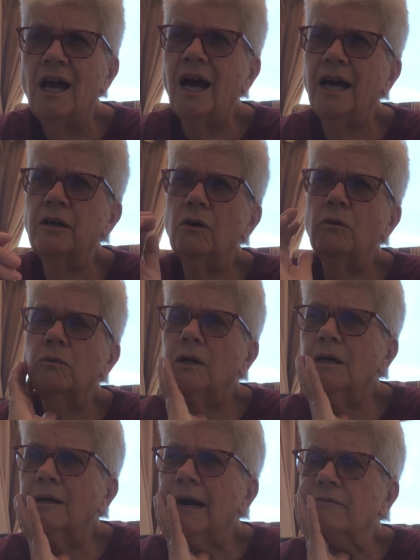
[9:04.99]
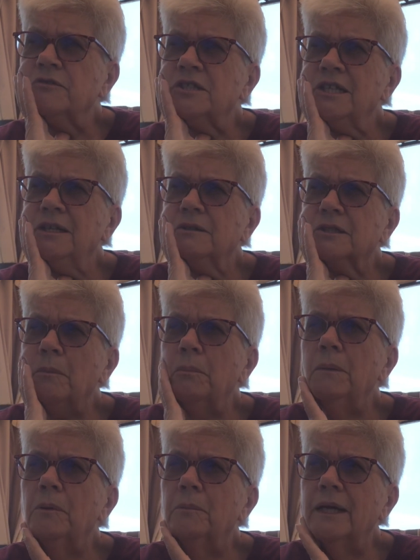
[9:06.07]
I know uh, I've seen some
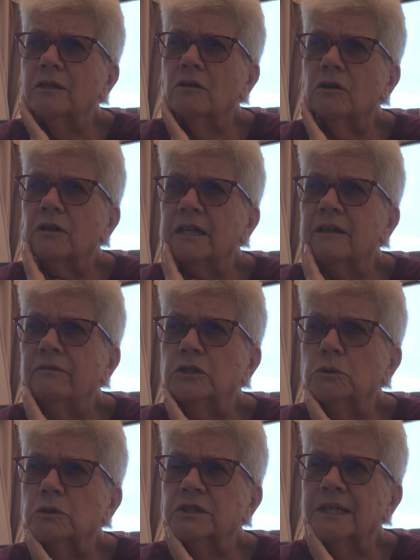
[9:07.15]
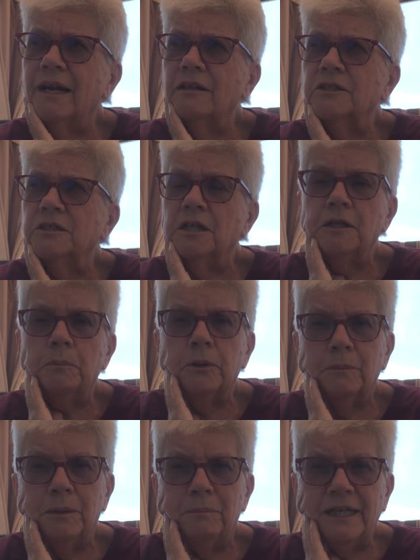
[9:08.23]
people make their little individual salads and then they put
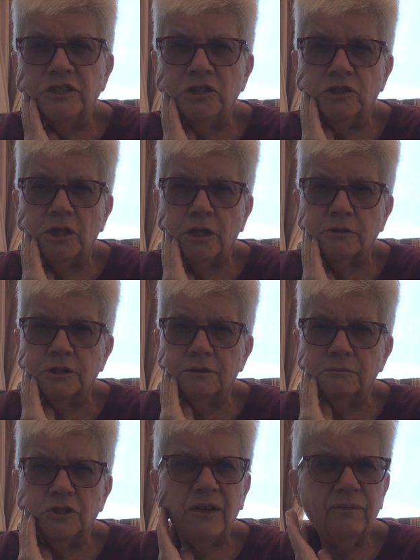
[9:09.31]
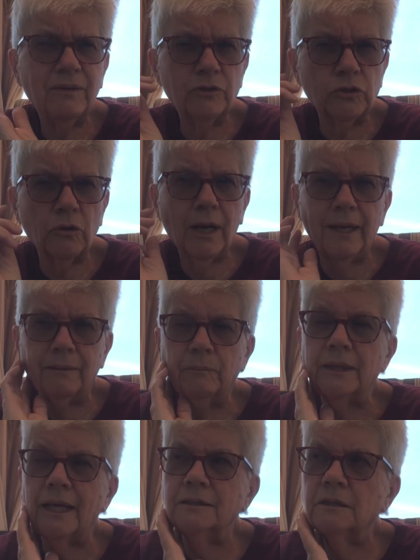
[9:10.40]
them in mason jars, which I've never tried, but
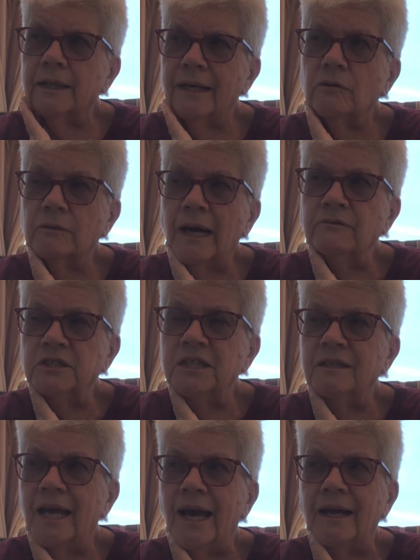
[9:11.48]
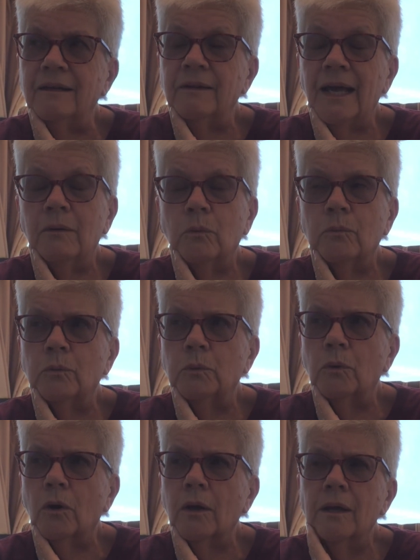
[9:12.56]
that's that I've seen that and that would
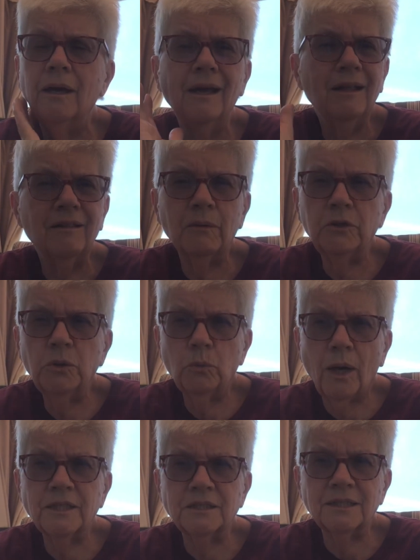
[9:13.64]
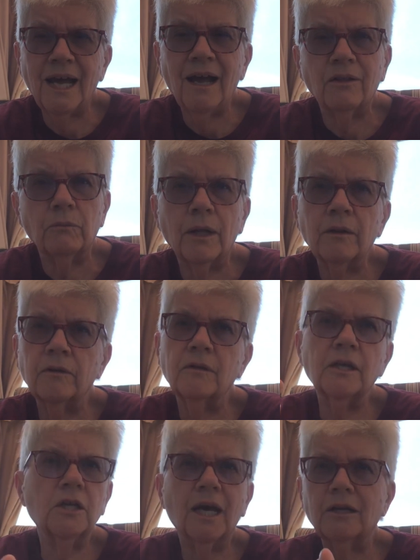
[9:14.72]
work. Then when you run a salad, rather than
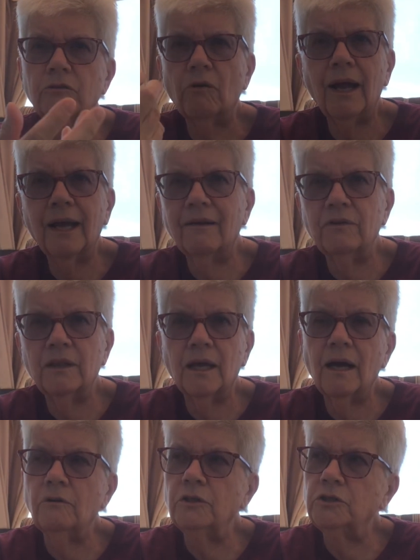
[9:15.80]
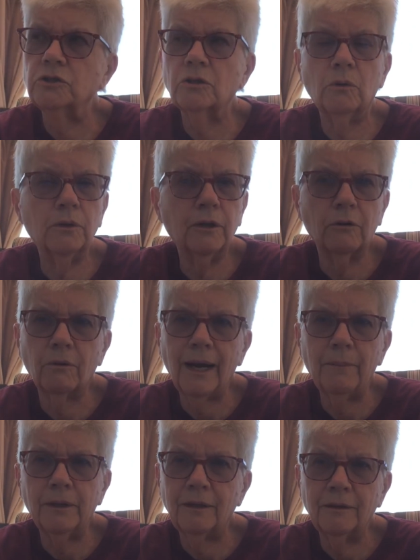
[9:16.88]
think you got to drag everything out, you just go in there and
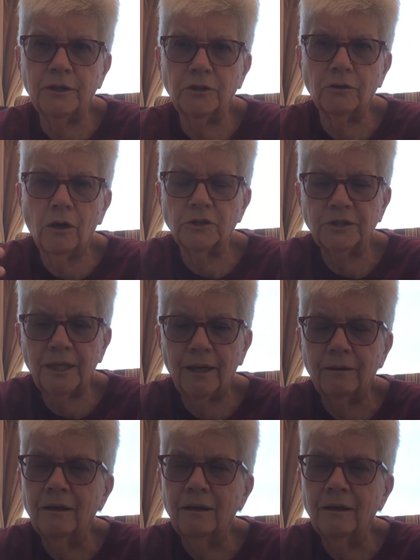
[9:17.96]
grab it and then you're all set.